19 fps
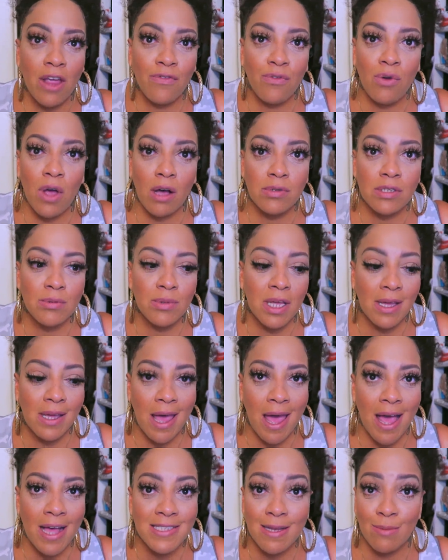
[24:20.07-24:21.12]
if you helped him get
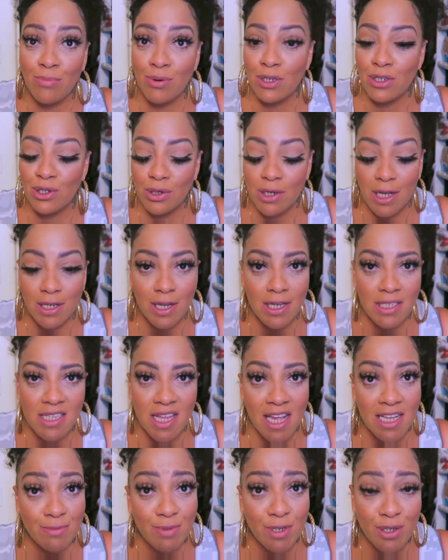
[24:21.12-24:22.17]
gas, I'm pretty sure that
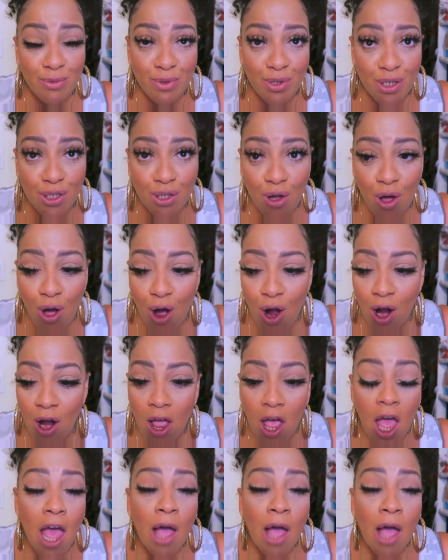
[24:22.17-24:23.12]
dusty ass bitch was in his car.